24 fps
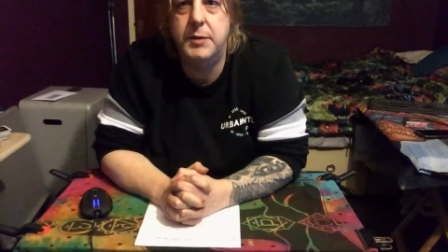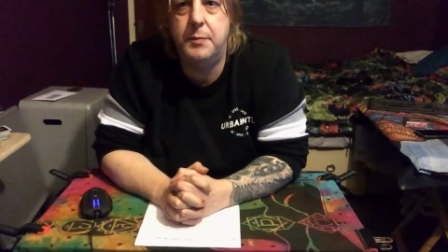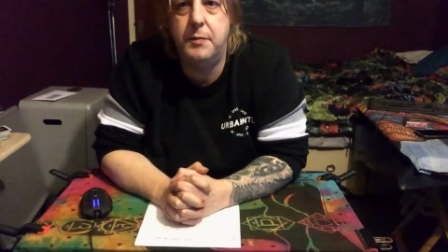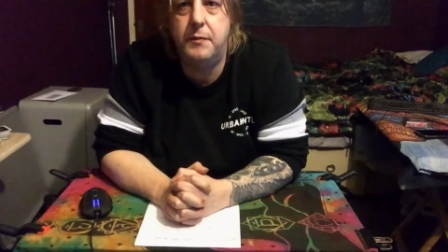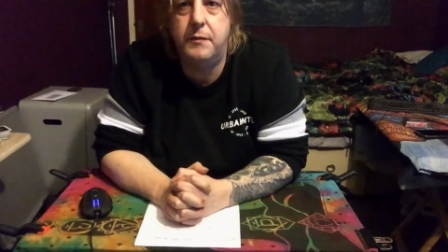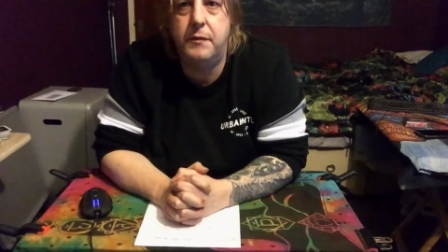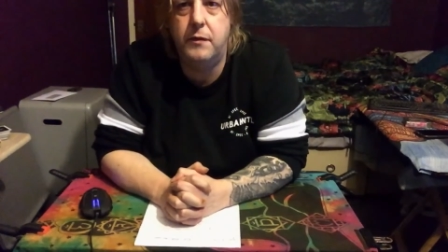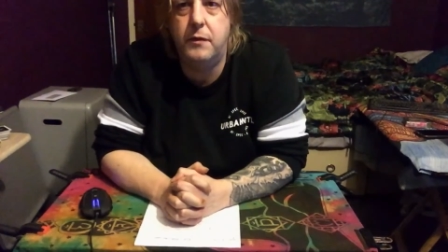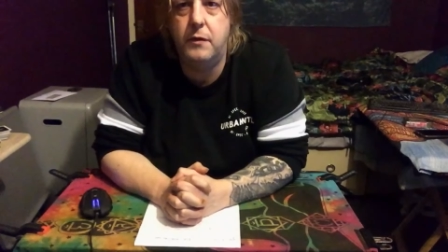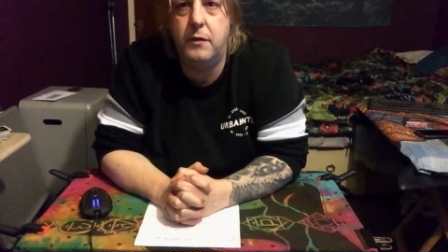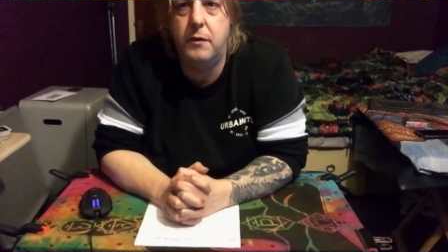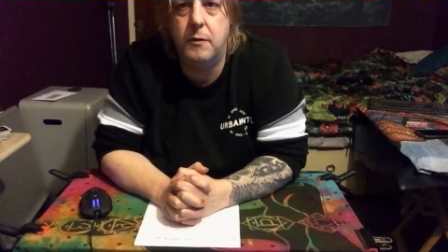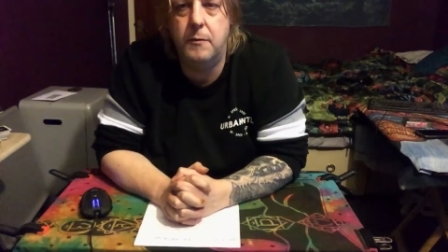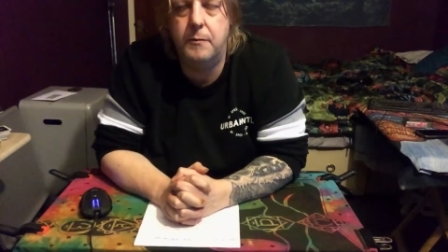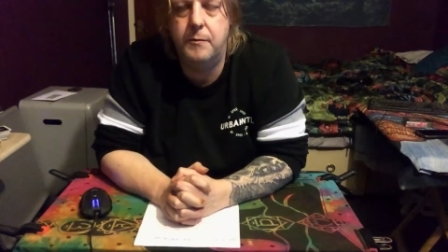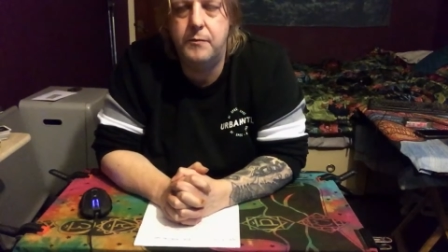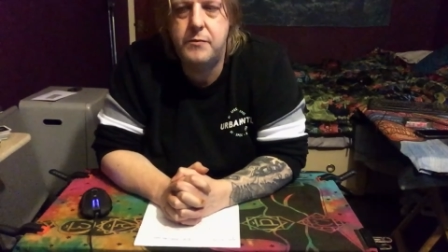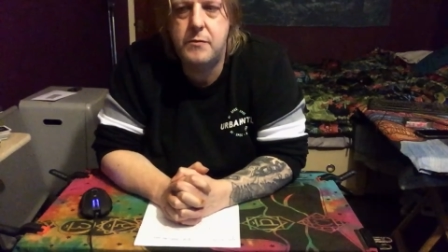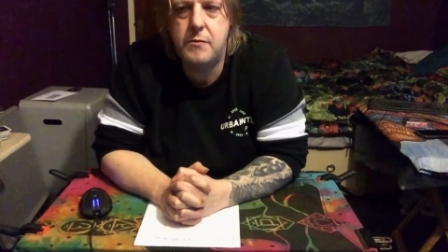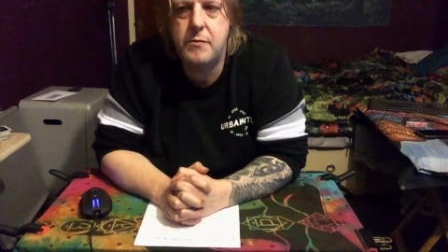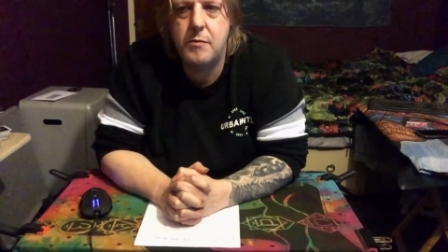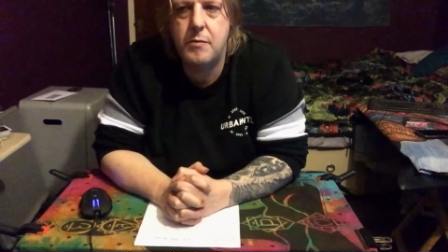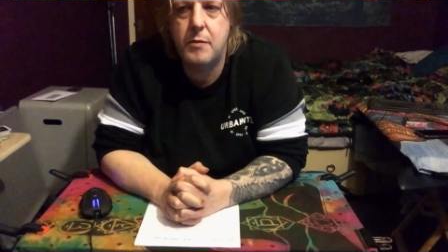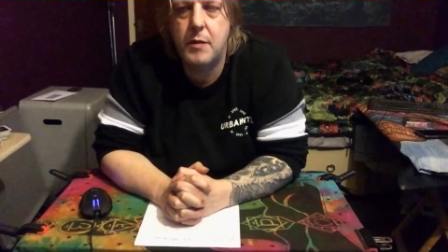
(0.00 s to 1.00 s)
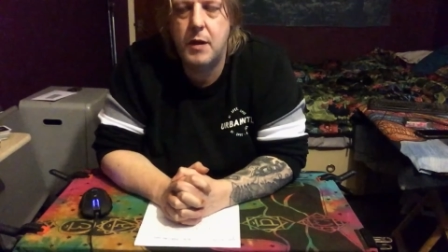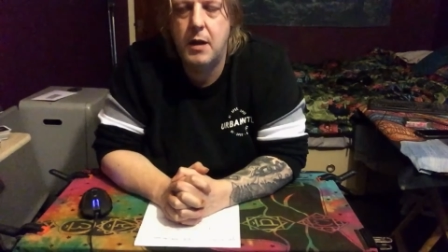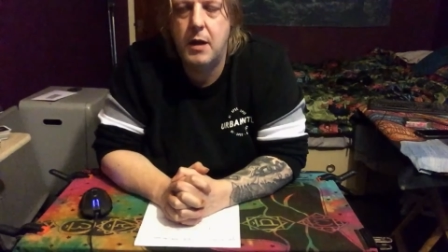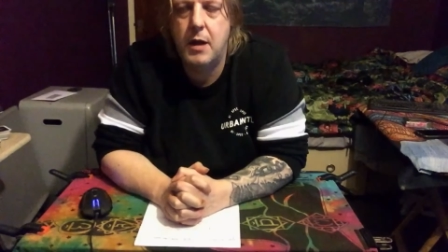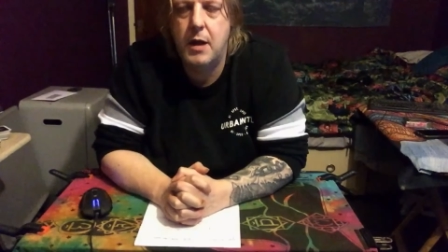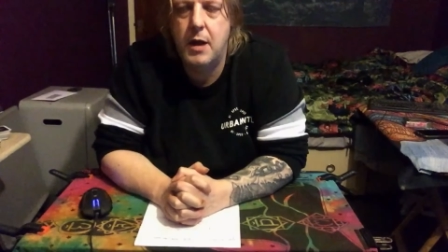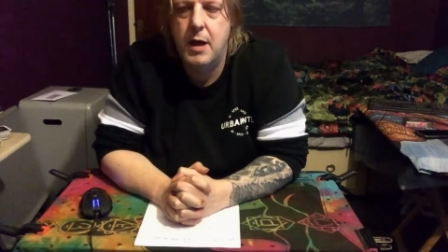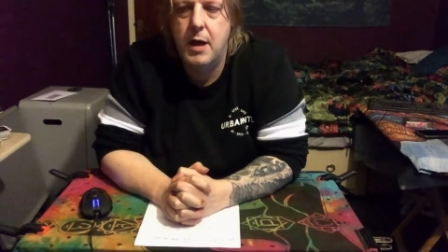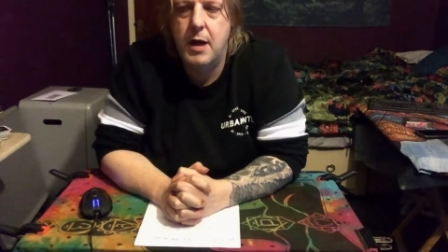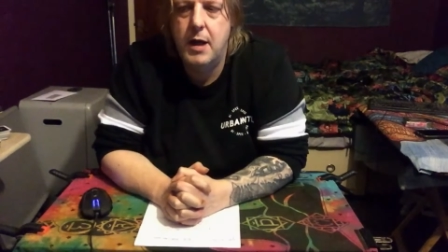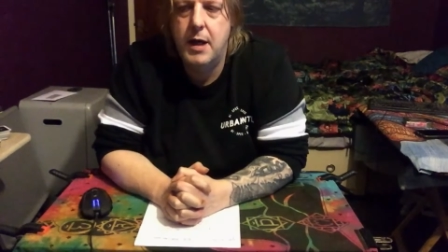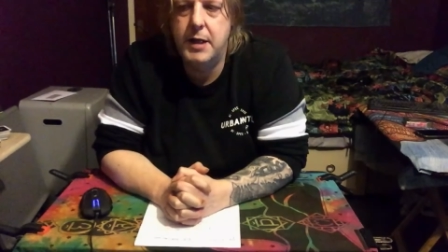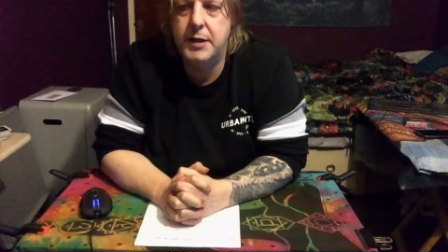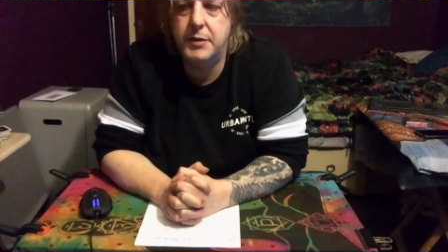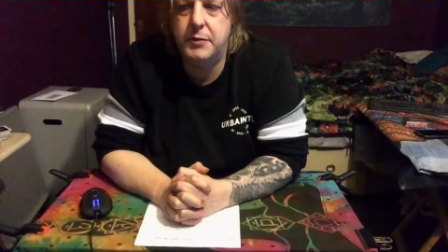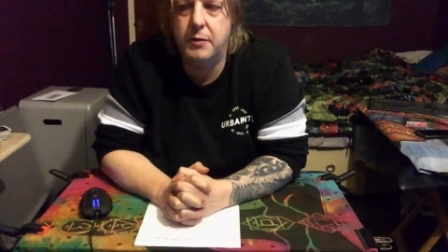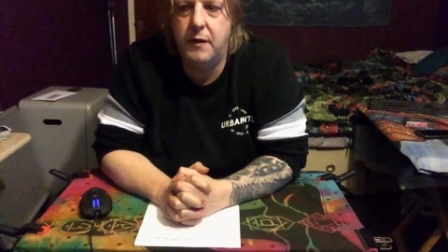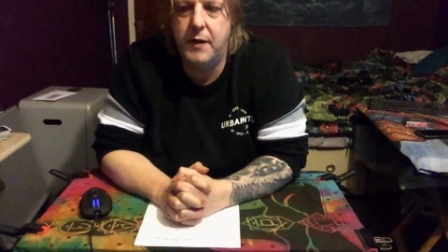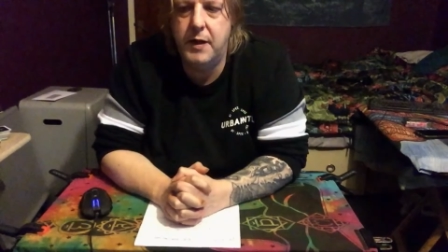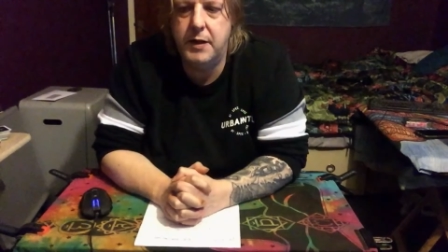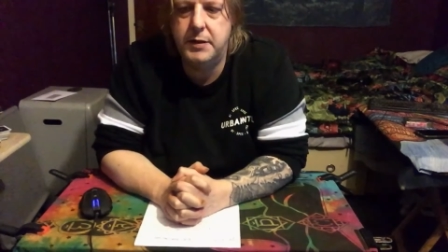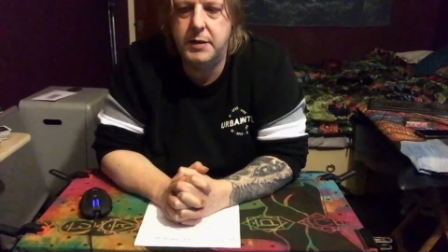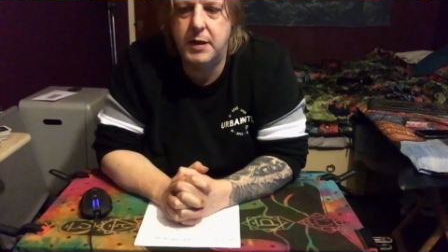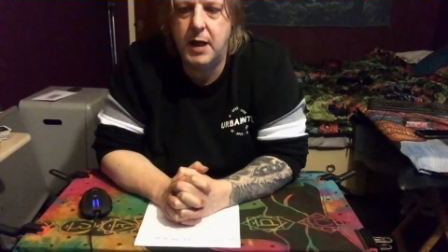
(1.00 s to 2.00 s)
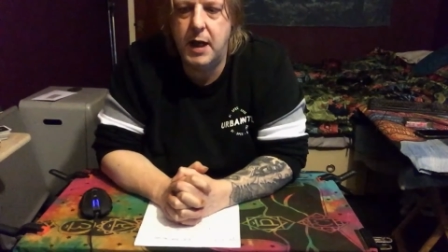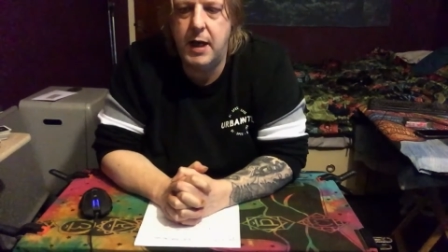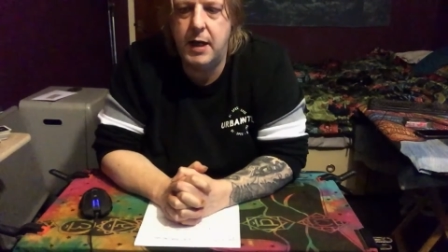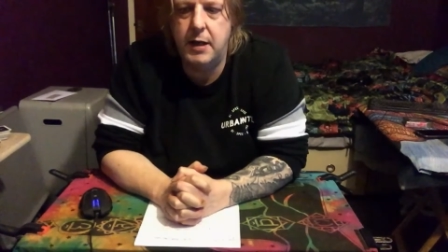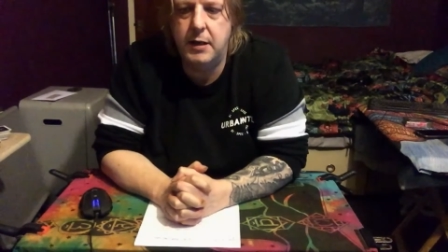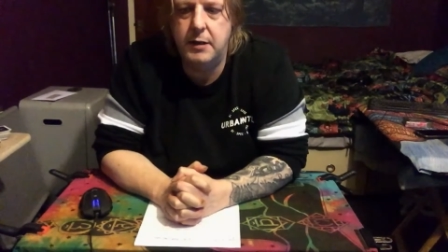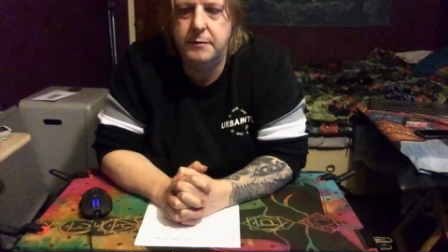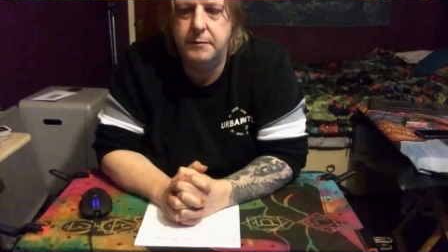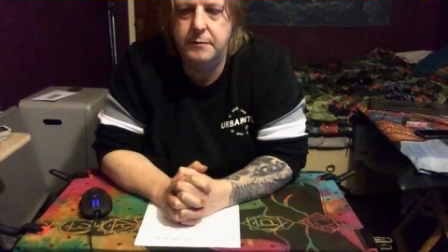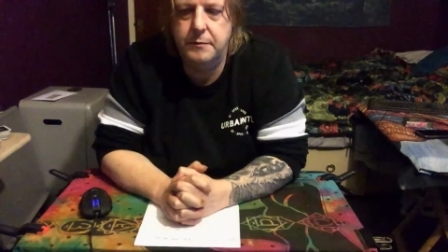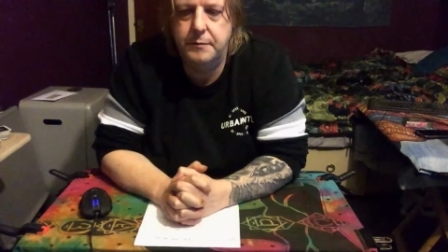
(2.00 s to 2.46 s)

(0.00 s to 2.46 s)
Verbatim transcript: before, is what they're saying.